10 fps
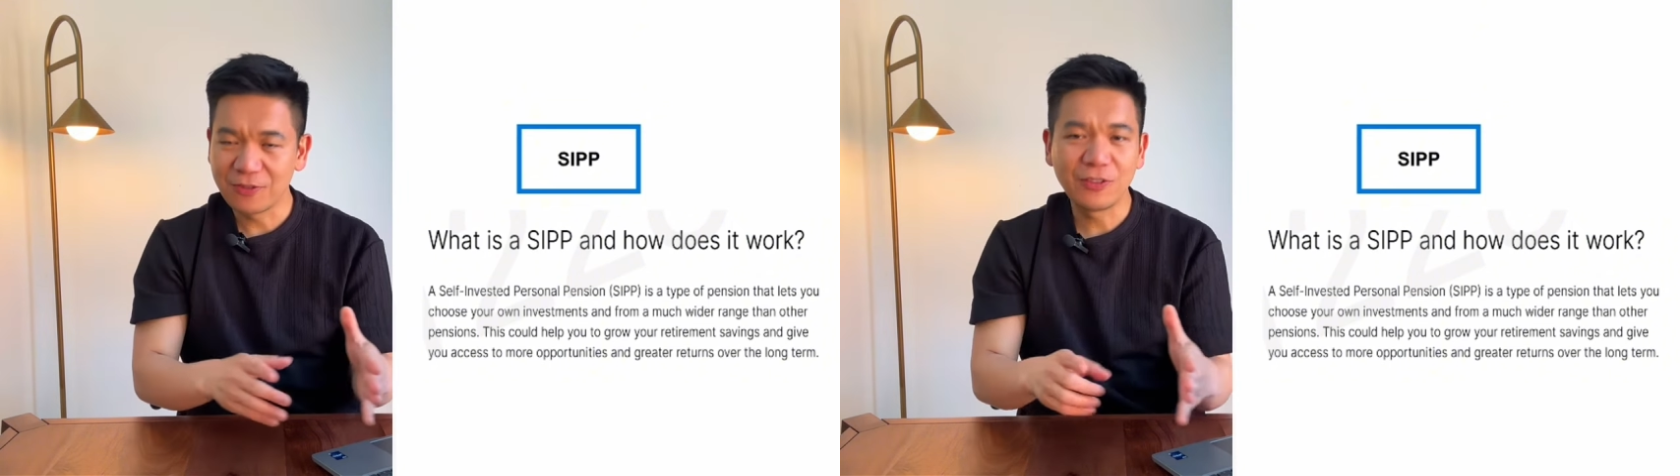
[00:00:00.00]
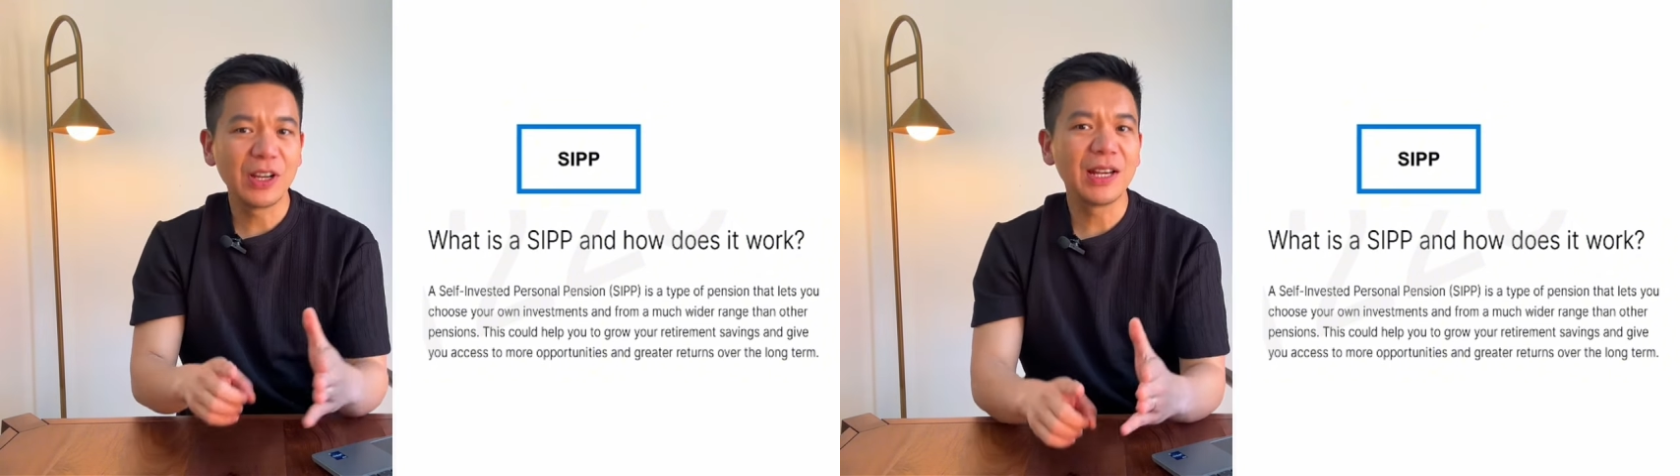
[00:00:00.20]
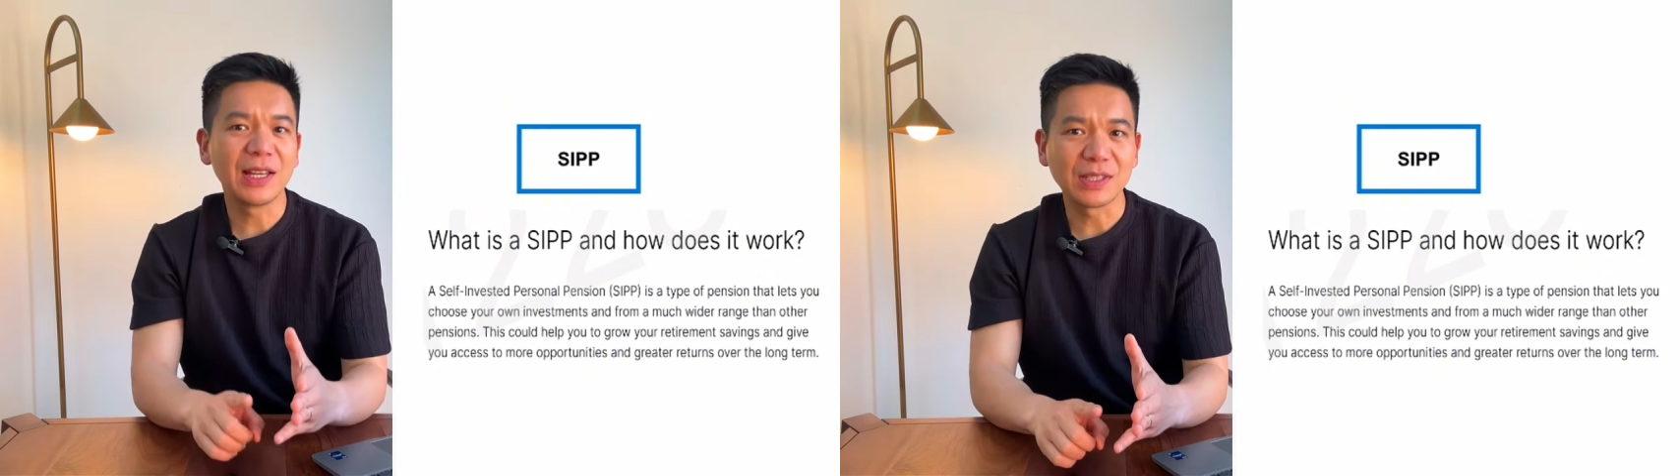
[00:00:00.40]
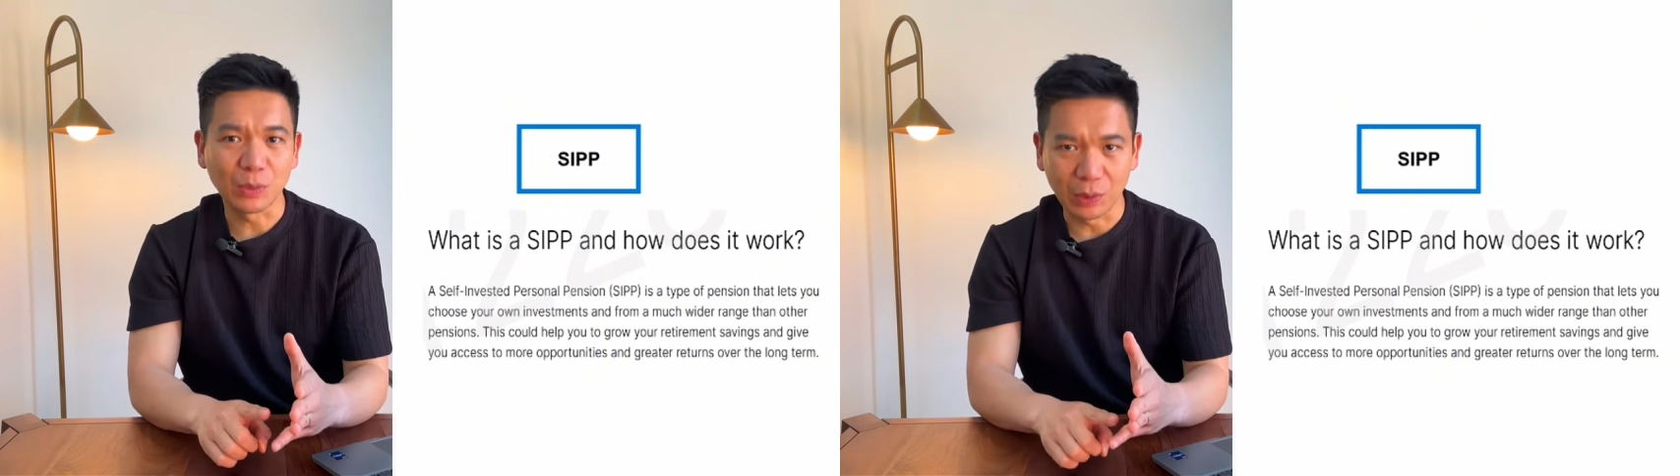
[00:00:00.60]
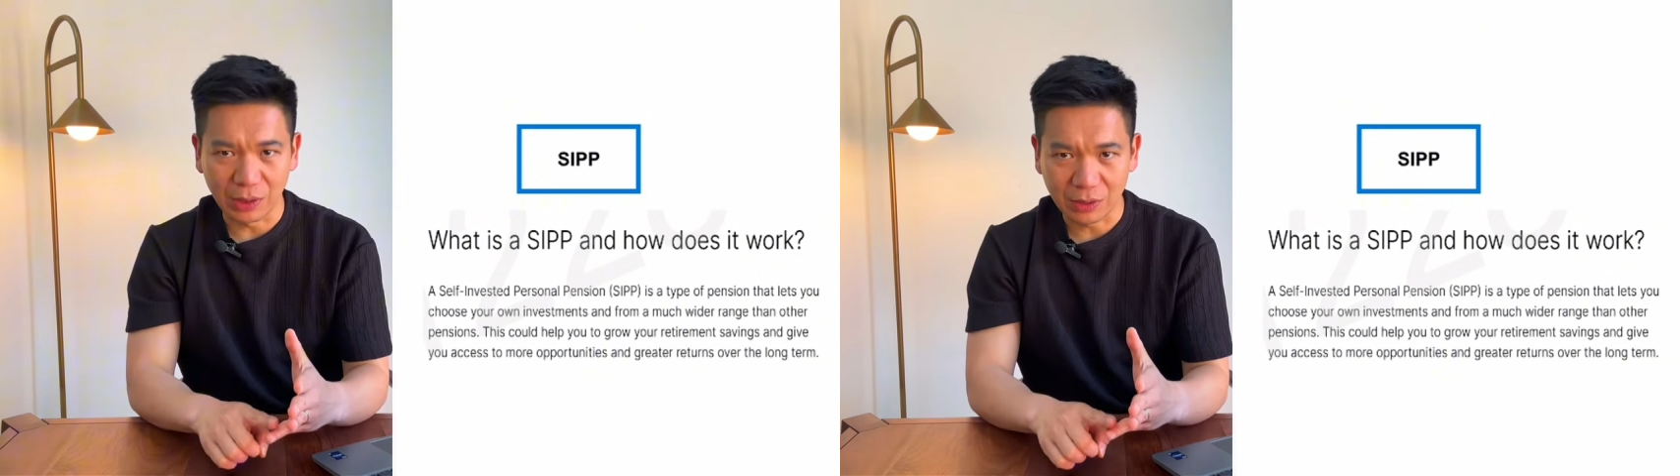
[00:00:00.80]
freelance
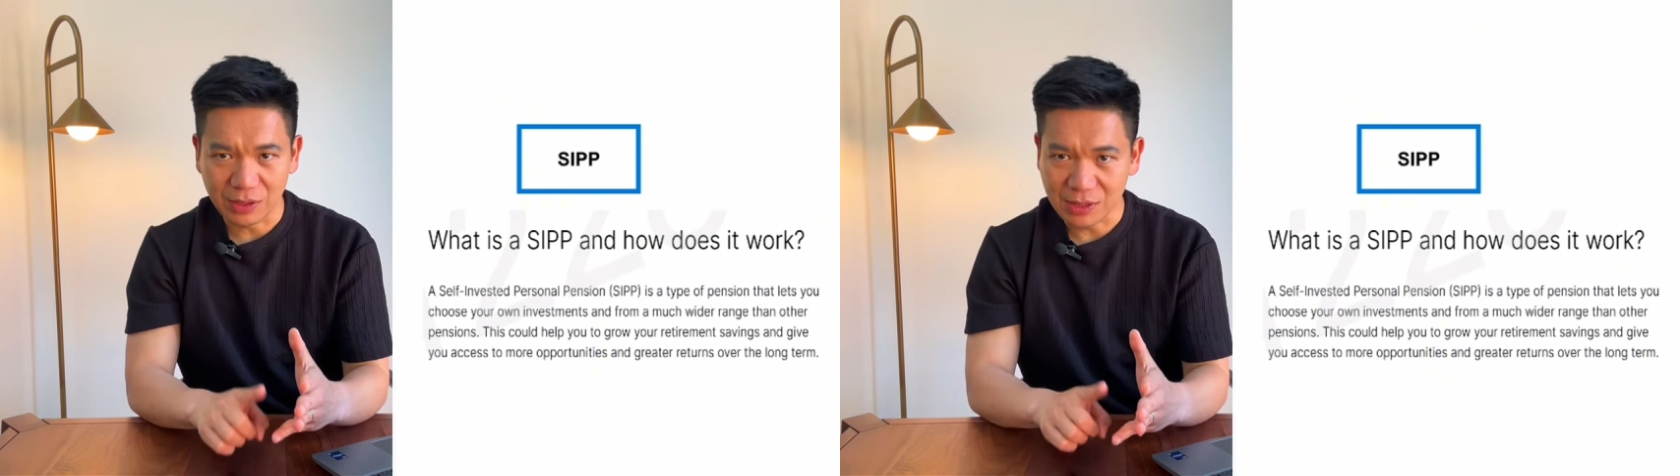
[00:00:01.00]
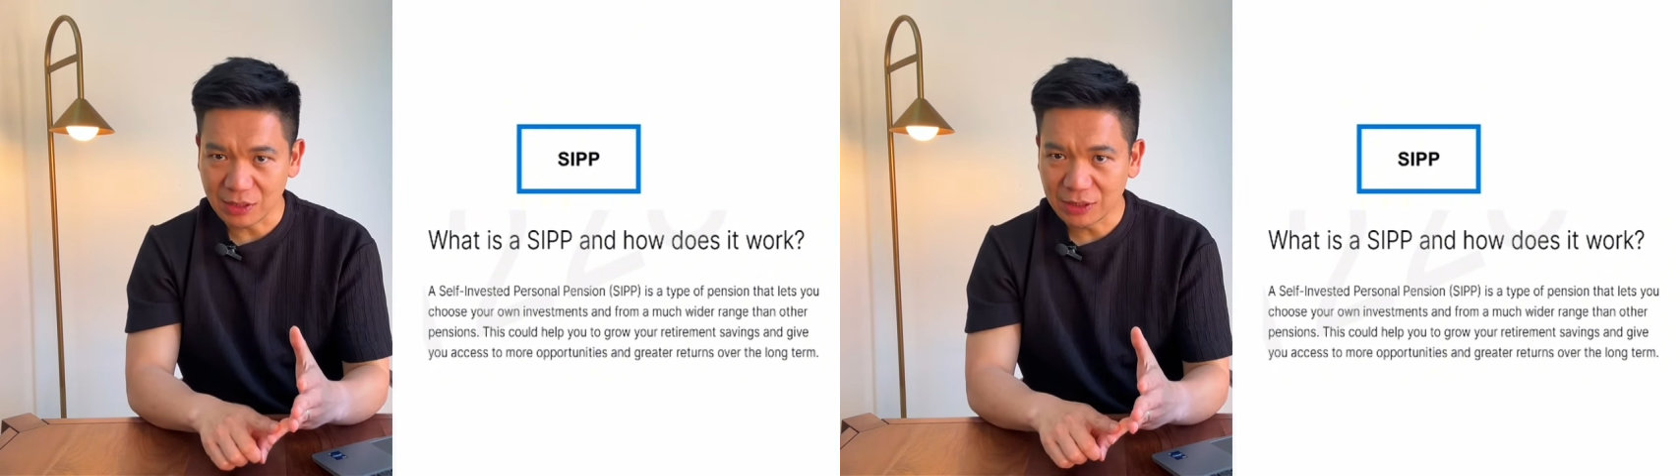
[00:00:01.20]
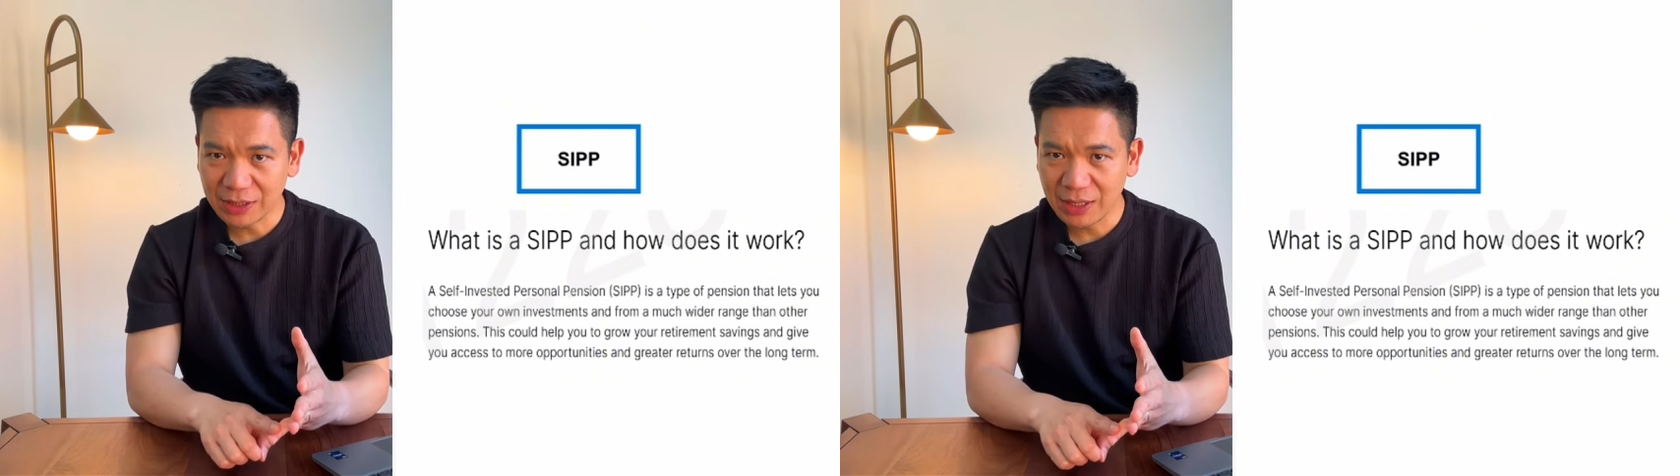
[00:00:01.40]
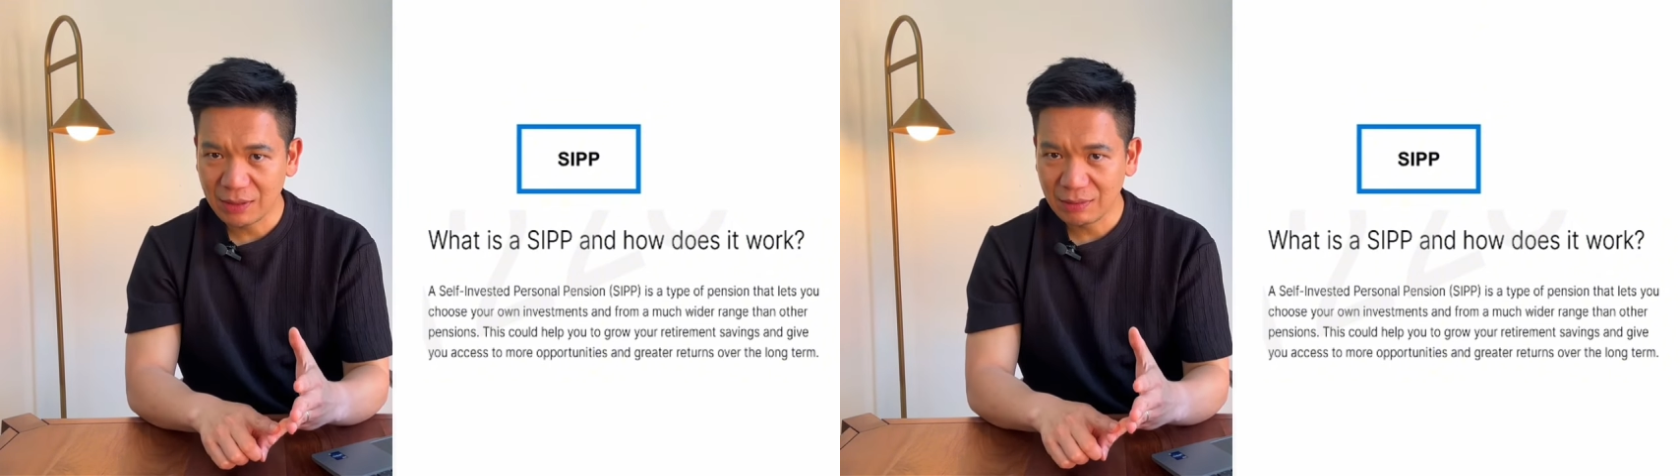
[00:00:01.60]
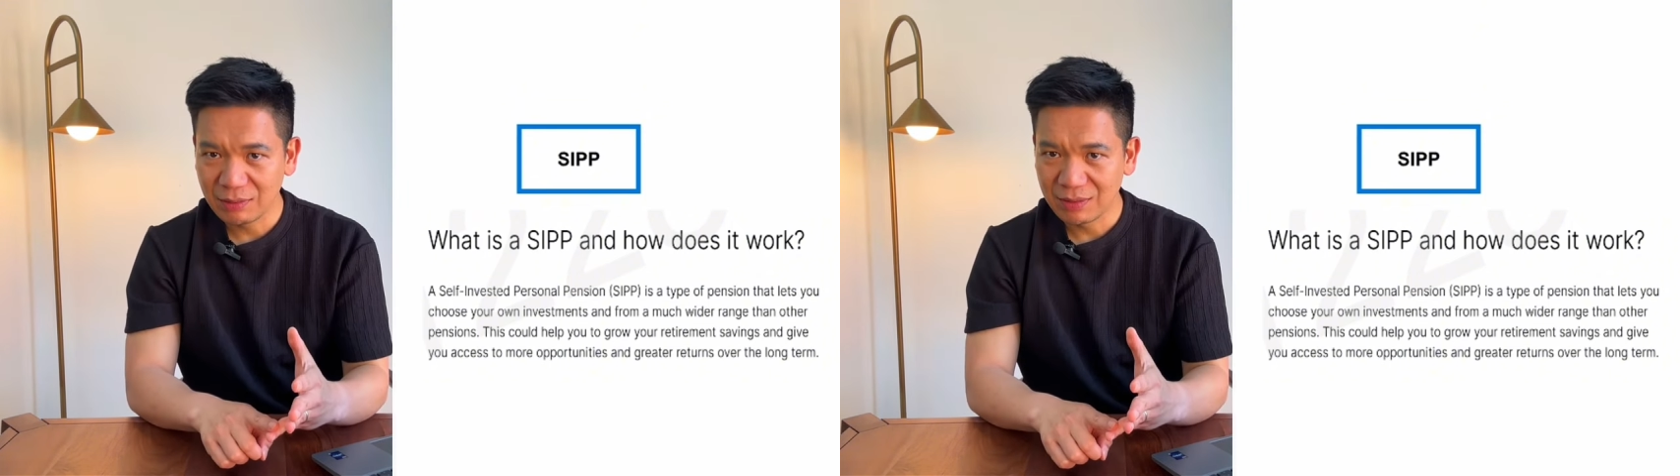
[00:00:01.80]
work, consulting,